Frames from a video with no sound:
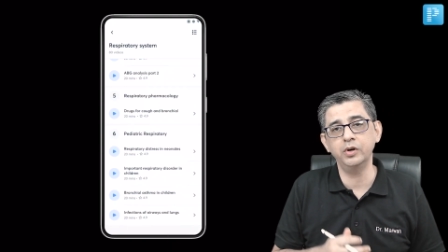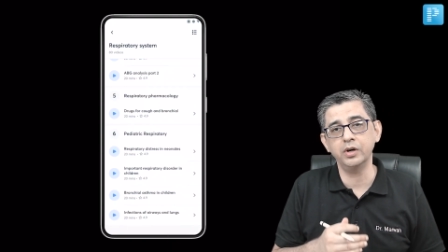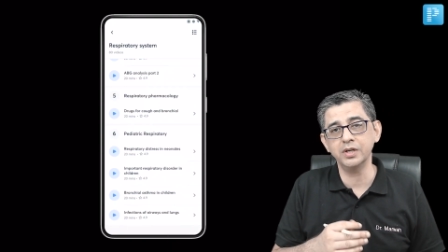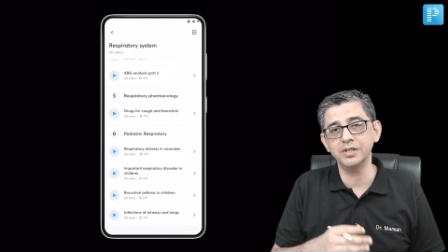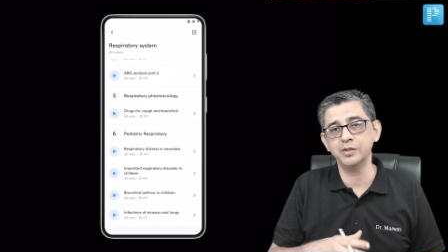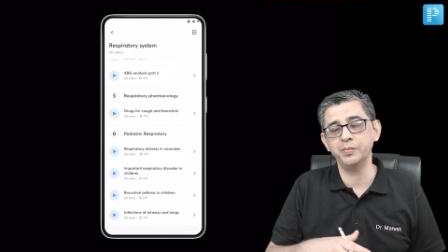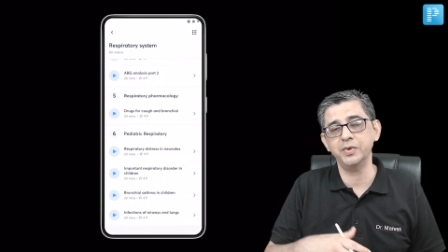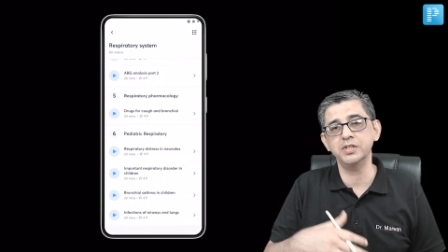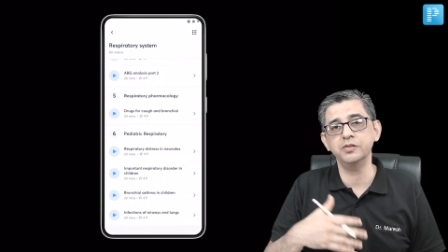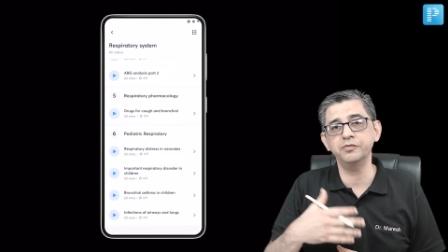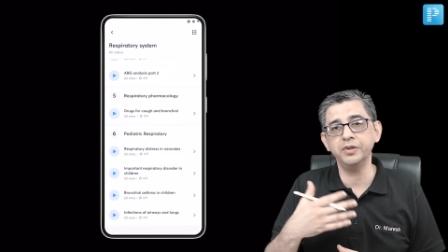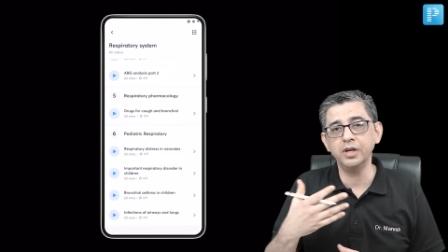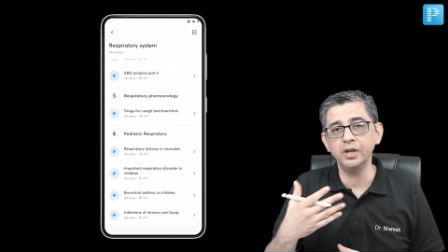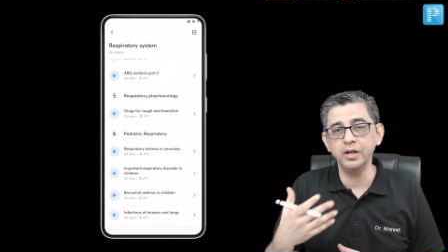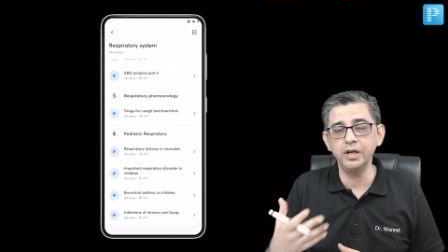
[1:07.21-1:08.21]
drugs
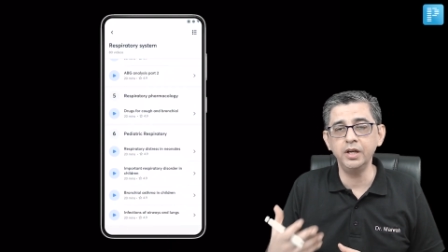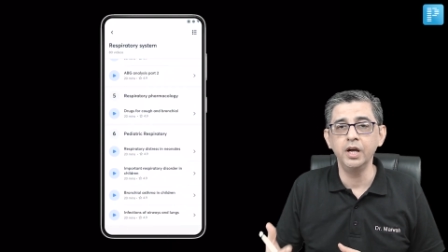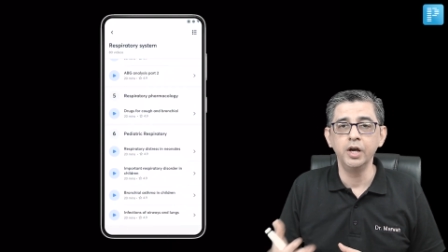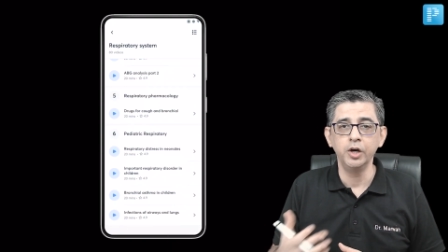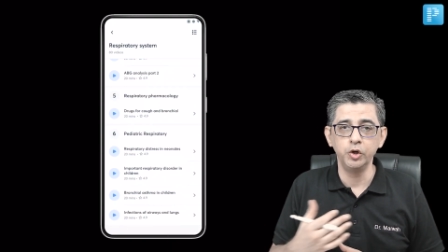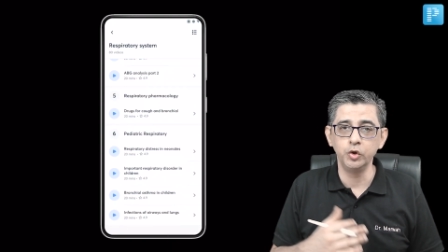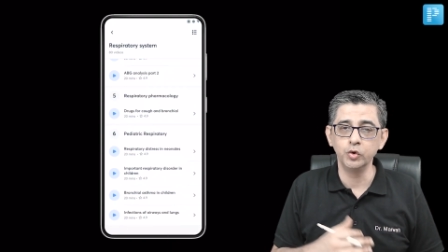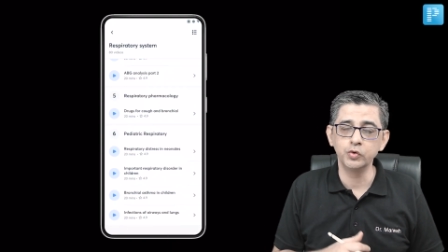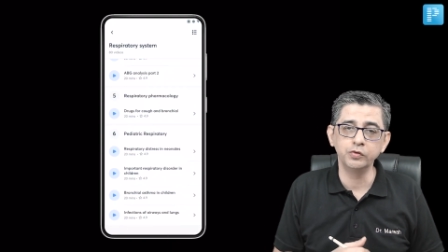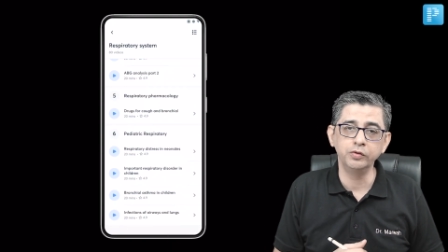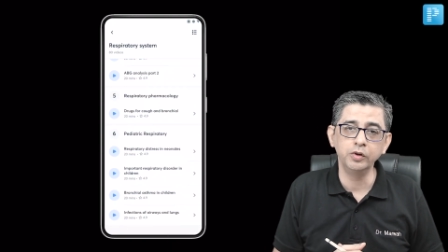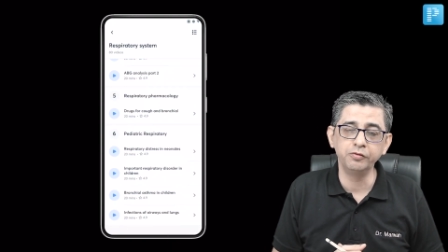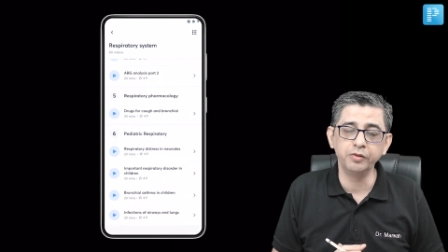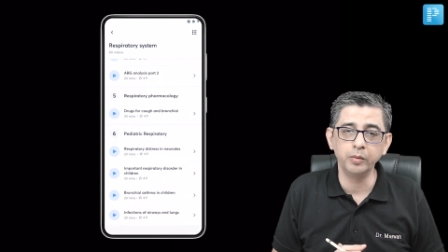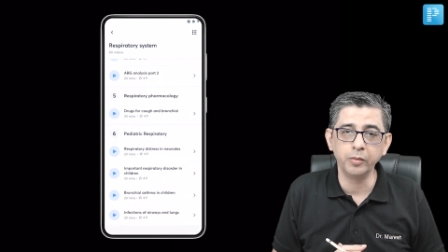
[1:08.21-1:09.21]
specifically
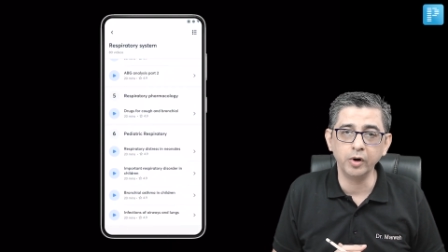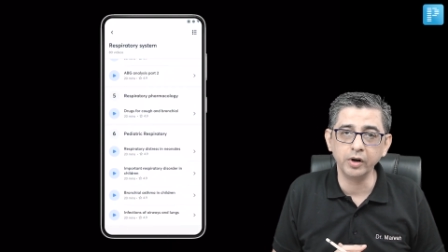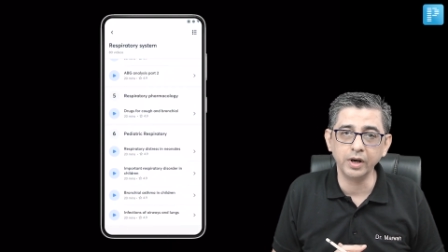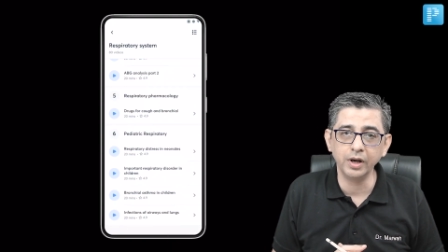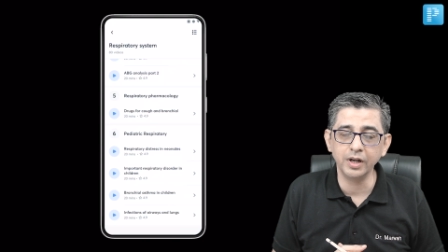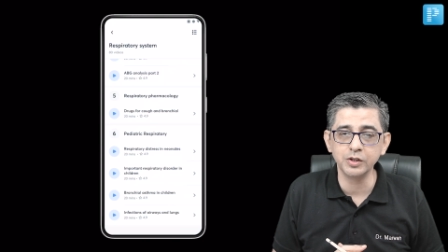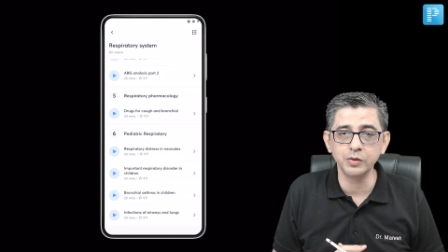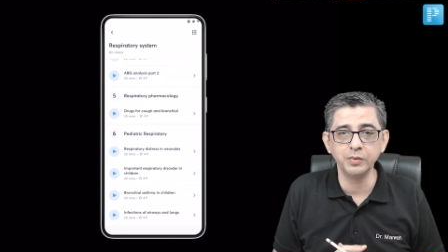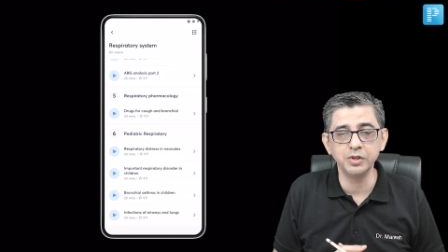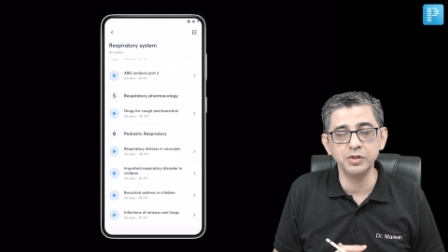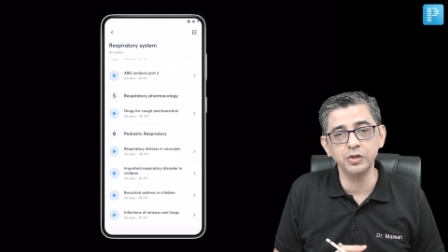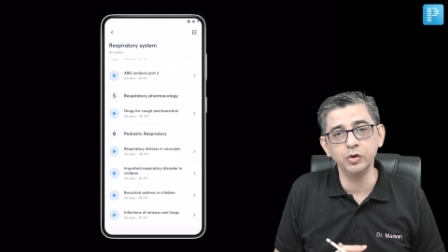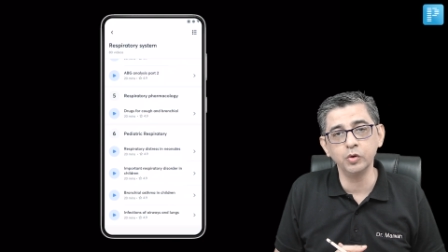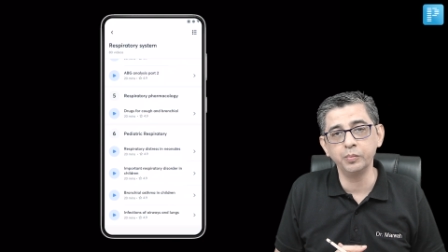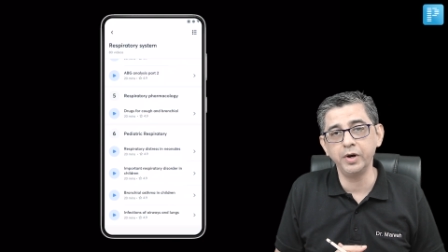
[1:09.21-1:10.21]
useful for bronchial asthma and
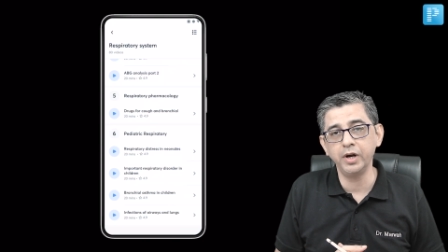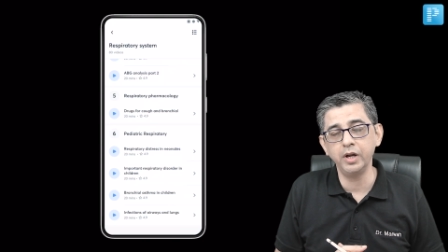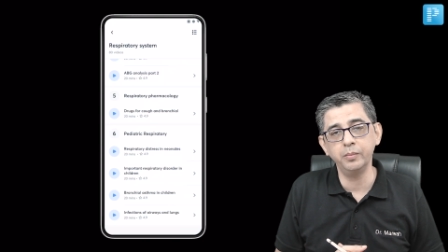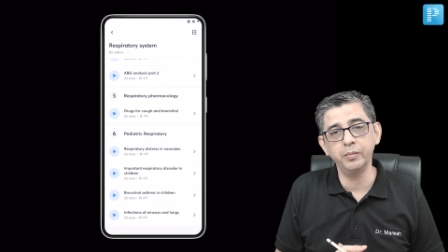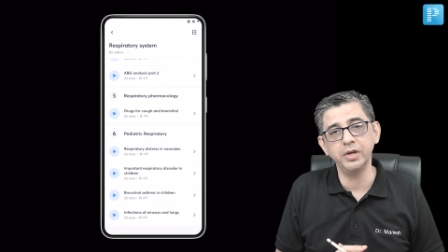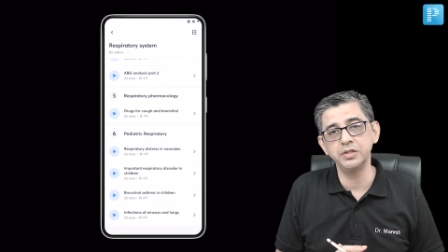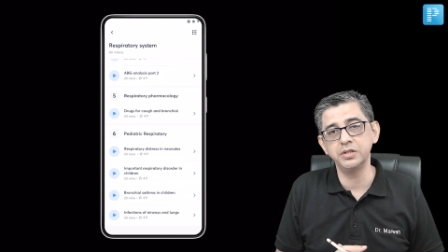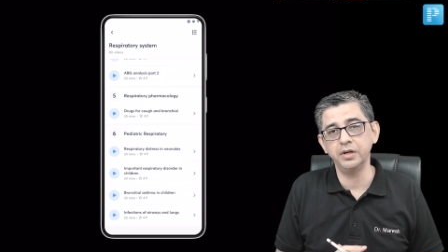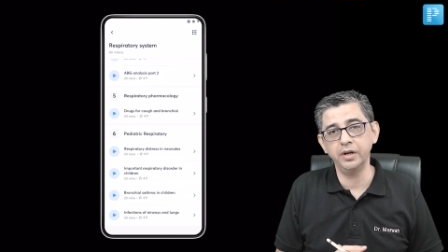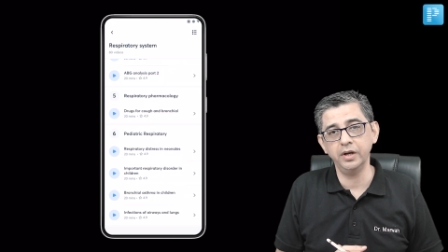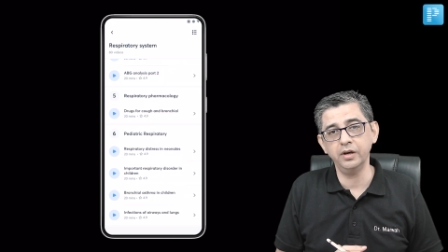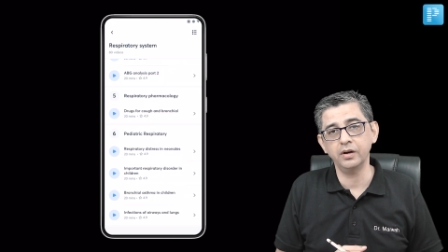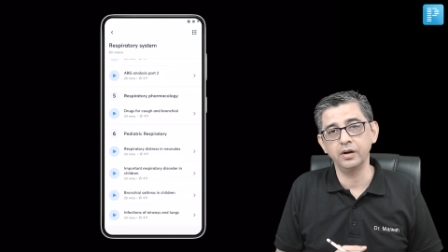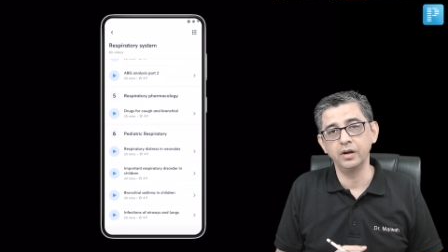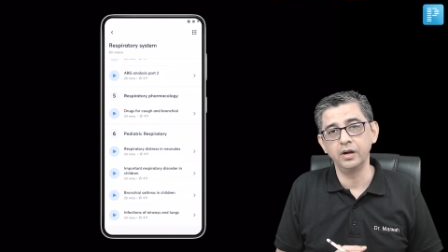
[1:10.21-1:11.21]
COPD mentioned
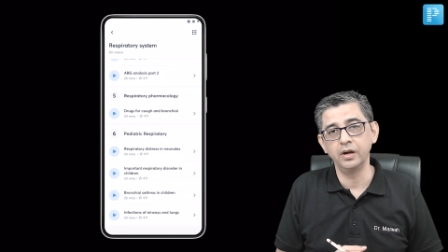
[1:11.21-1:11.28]
here.